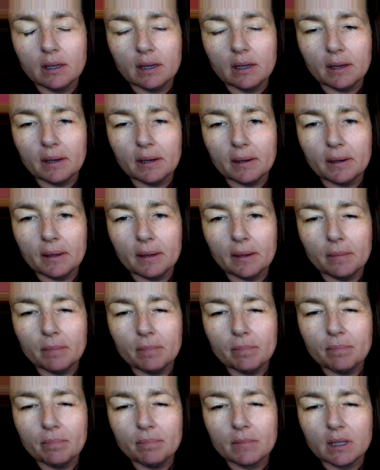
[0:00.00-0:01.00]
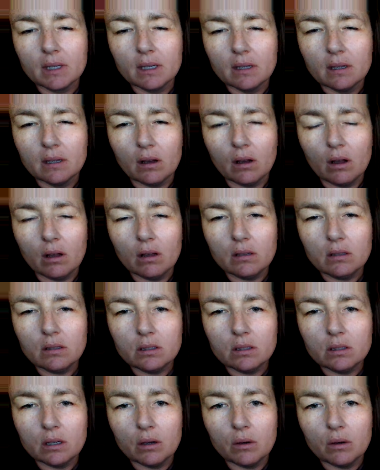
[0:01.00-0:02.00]
Um,
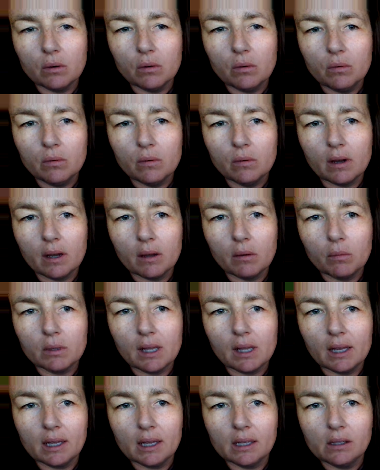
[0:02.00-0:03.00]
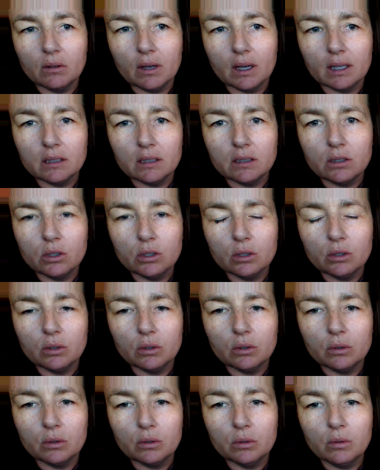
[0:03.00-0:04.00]
also, I would like you guys
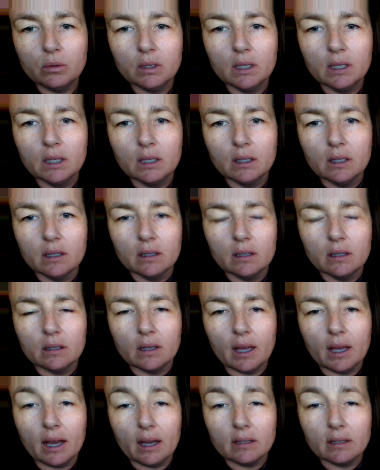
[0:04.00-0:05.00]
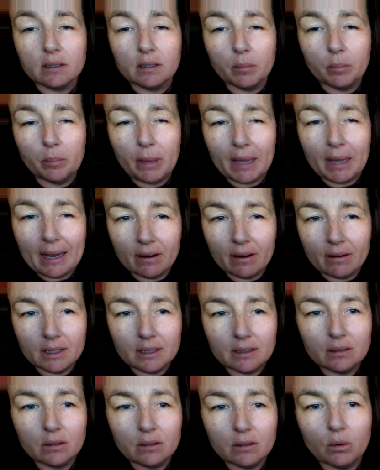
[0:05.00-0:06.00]
to ask a
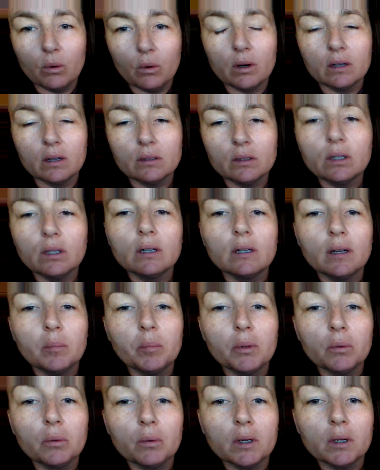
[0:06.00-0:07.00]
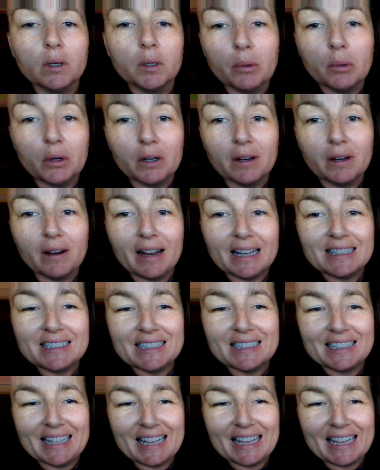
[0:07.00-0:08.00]
parent or look up the word
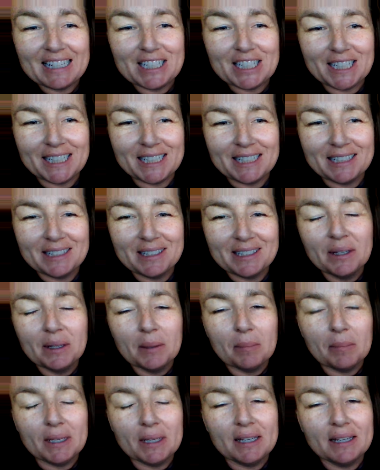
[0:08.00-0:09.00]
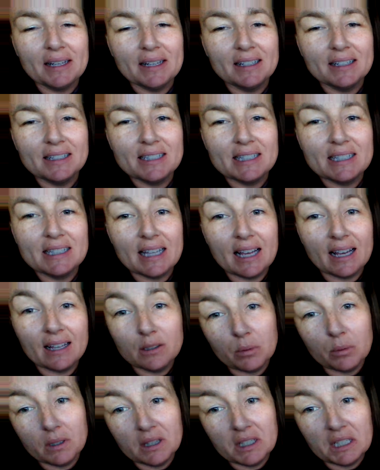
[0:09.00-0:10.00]
procrastination because
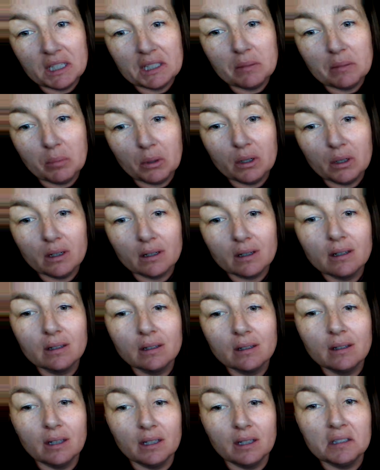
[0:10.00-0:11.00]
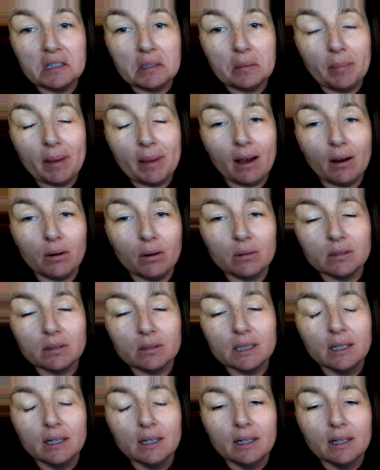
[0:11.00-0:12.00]
that's what this book is
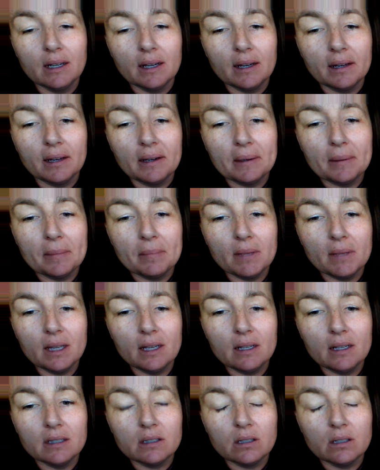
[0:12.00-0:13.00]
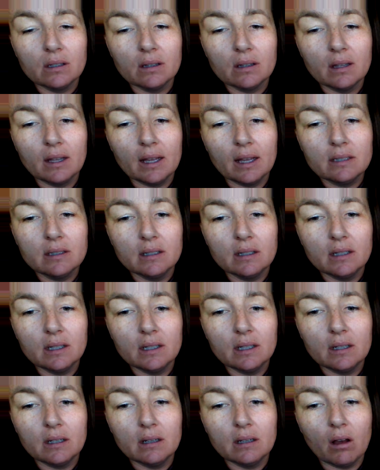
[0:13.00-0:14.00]
about. Um, and it's a good lesson
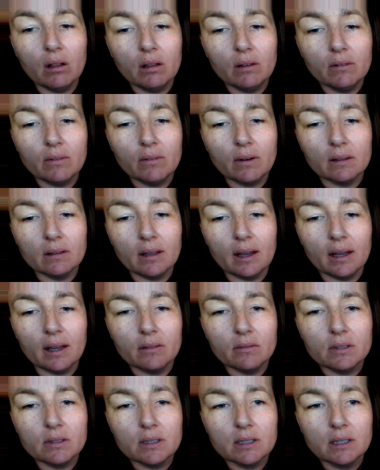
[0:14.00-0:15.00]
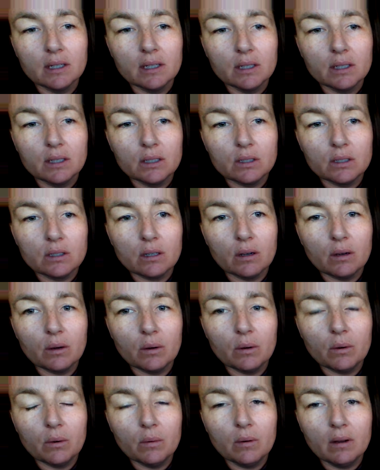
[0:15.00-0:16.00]
in all of our lives.
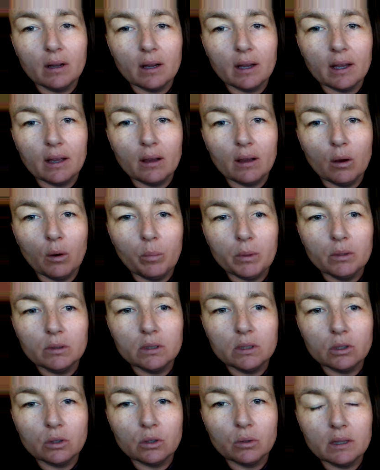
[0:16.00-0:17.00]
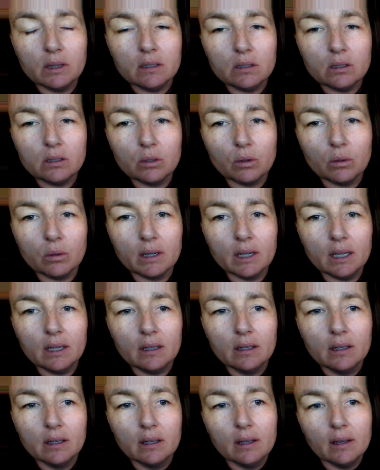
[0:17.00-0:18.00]
So I hope you enjoyed the
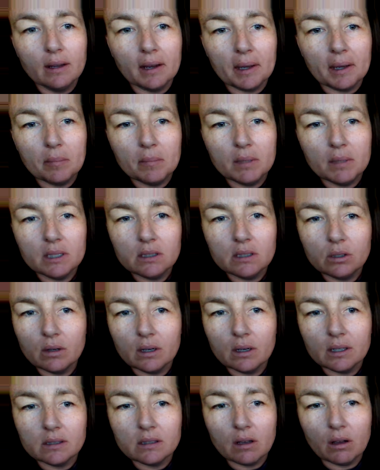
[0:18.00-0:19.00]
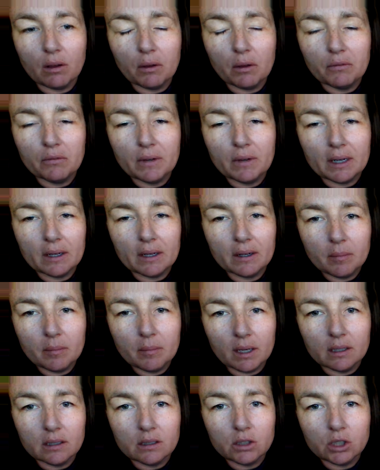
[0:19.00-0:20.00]
story. I miss you guys all very
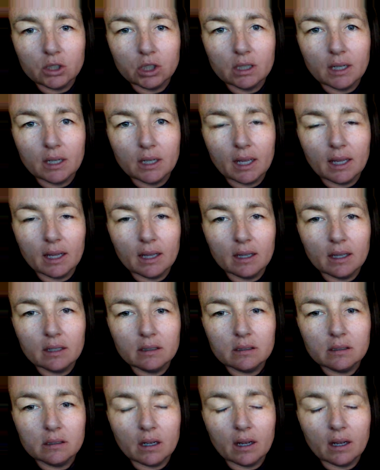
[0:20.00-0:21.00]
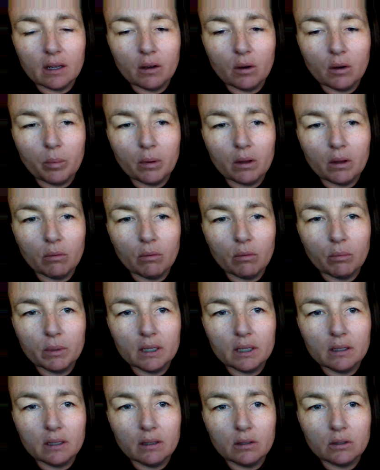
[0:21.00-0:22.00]
much, and I hope I'll
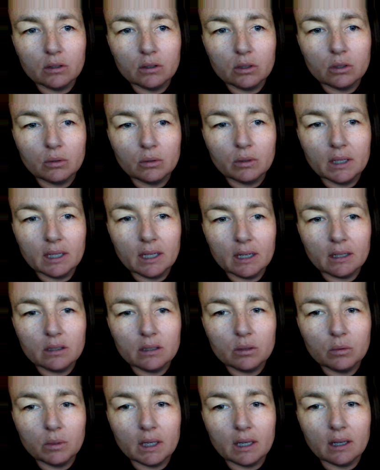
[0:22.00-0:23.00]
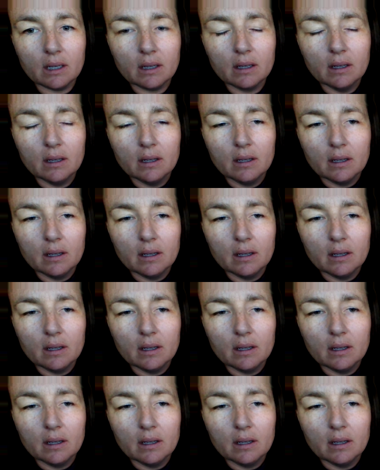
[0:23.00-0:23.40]
read another story next week.